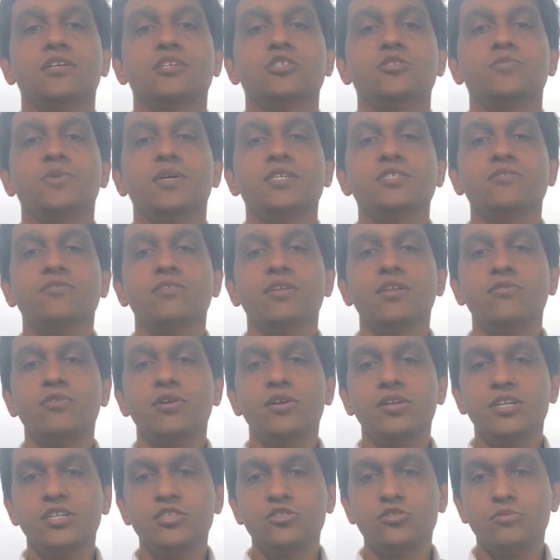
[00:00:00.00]
Specifically,
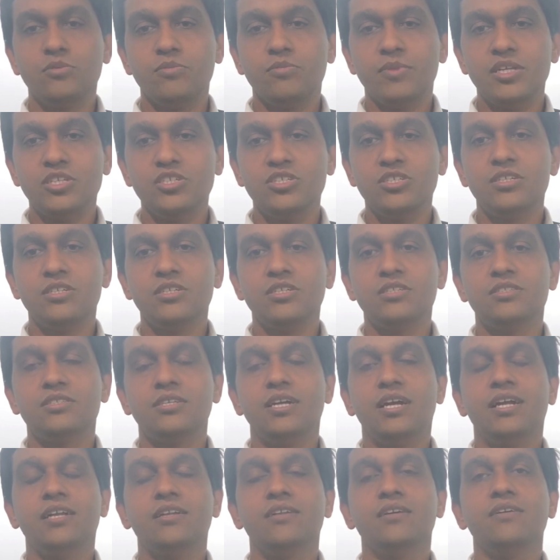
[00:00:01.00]
what needs to be mentioned is
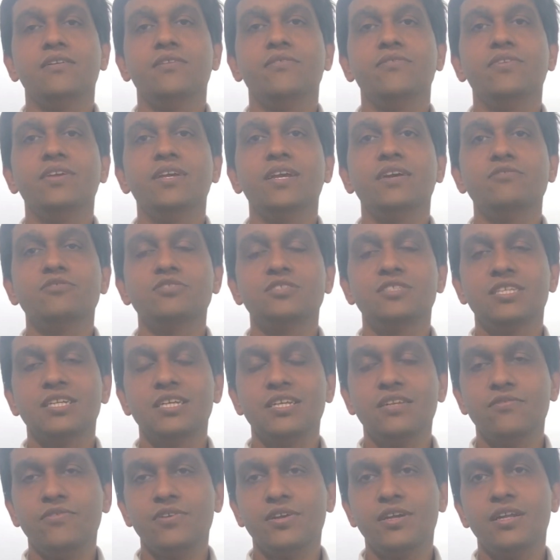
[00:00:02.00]
that we have
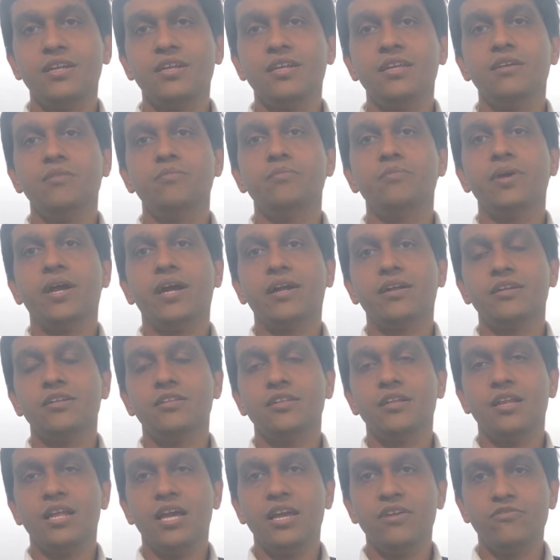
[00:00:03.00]
significantly
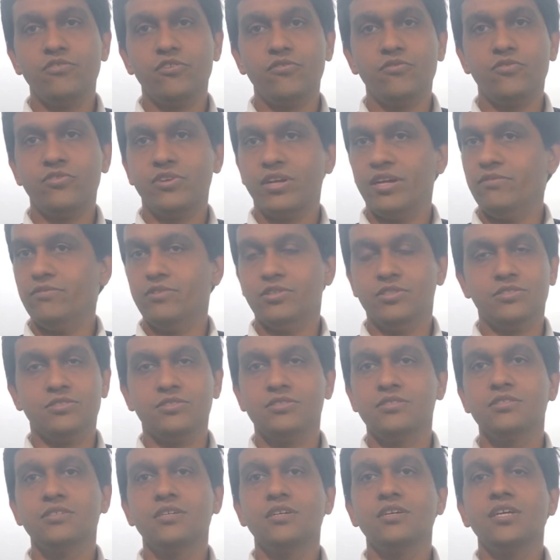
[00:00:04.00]
impacted the life of
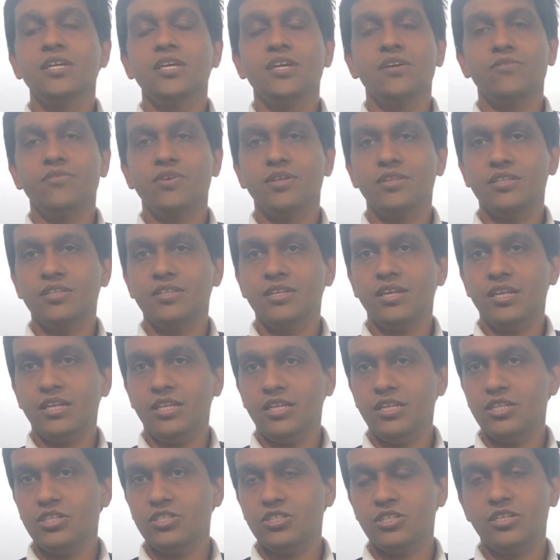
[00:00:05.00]
drivers, whether they are
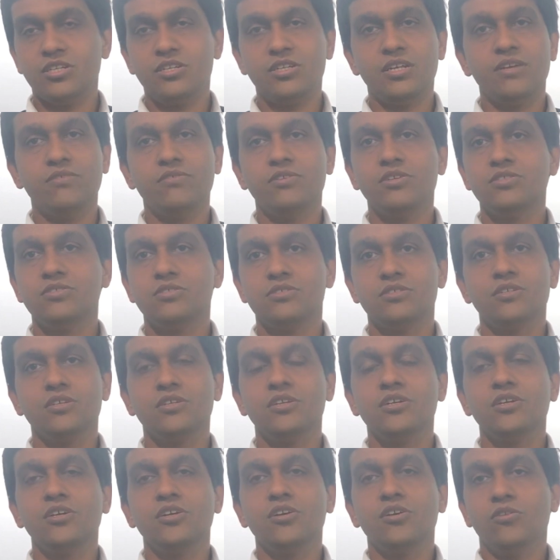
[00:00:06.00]
e-rickshaw drivers
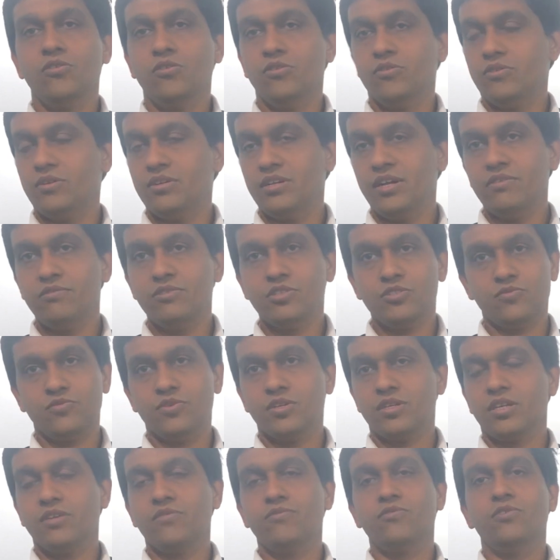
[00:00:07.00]
or drivers
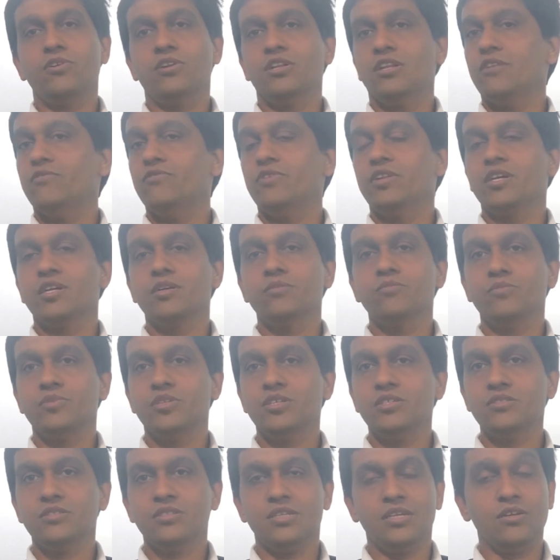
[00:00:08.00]
working for delivery
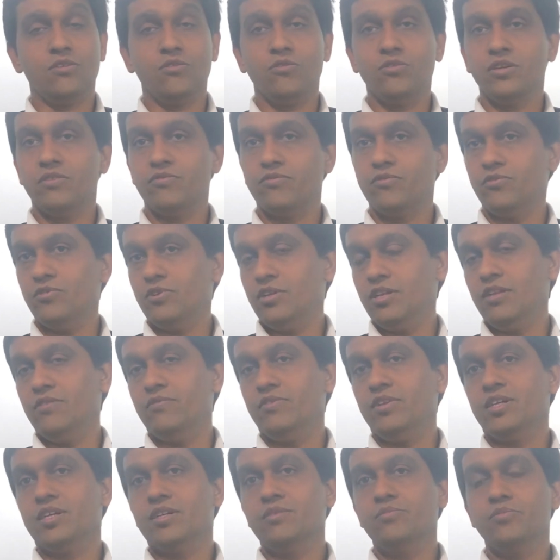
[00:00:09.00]
companies, including food
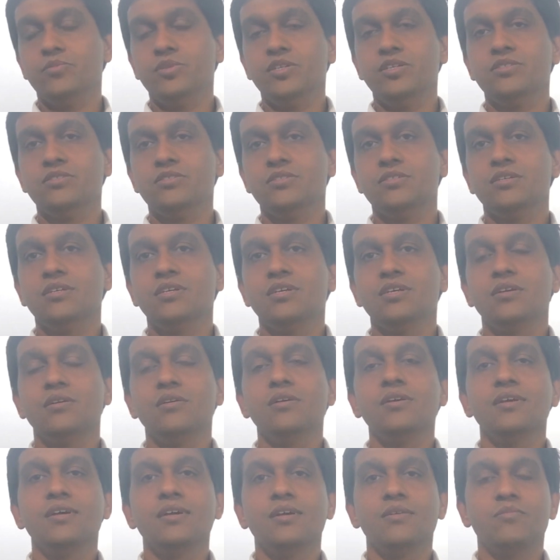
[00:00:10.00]
delivery companies,
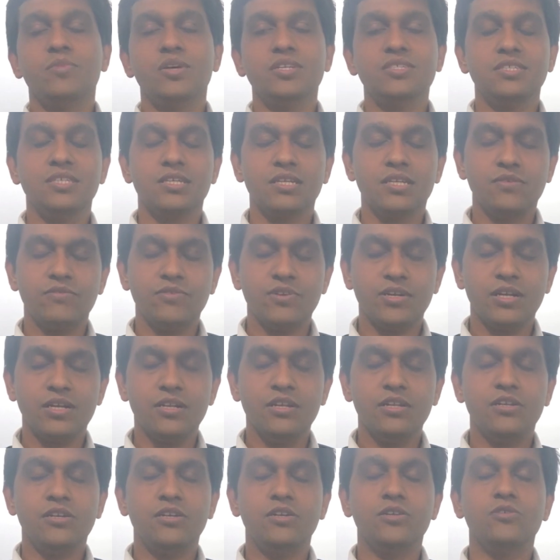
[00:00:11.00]
by
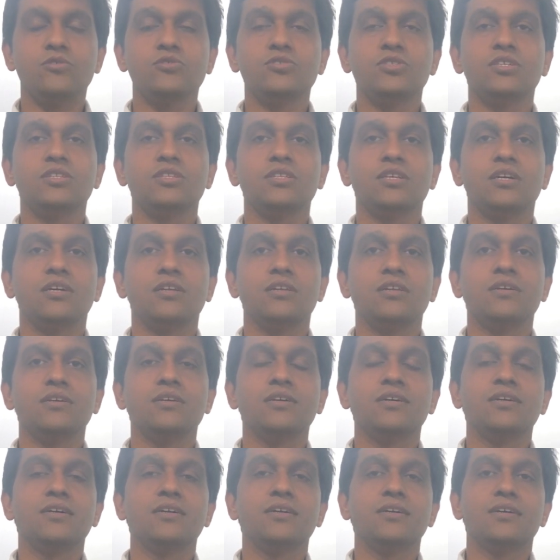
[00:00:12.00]
significantly reducing their
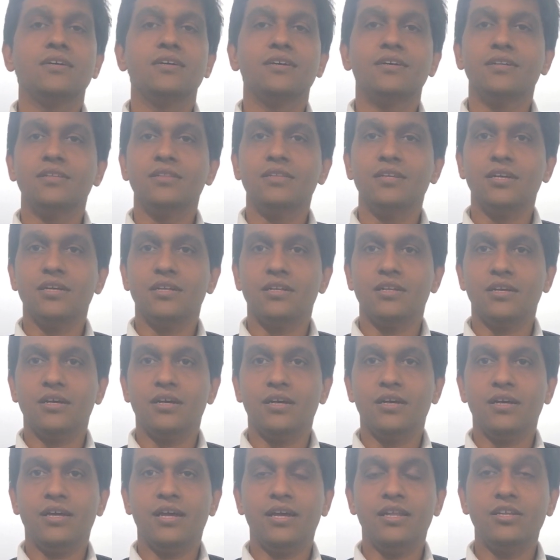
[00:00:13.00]

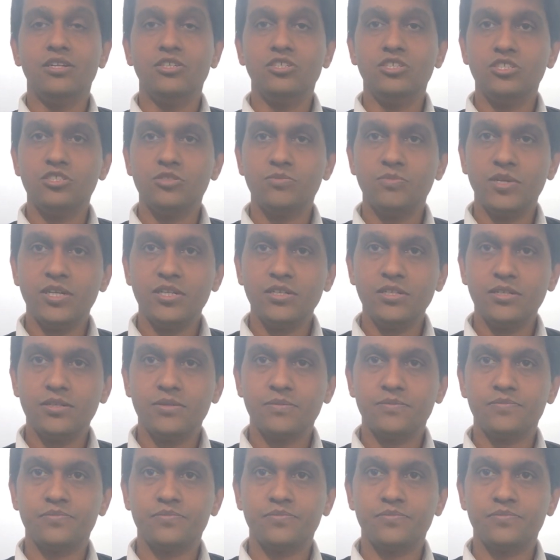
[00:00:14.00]
energy spend.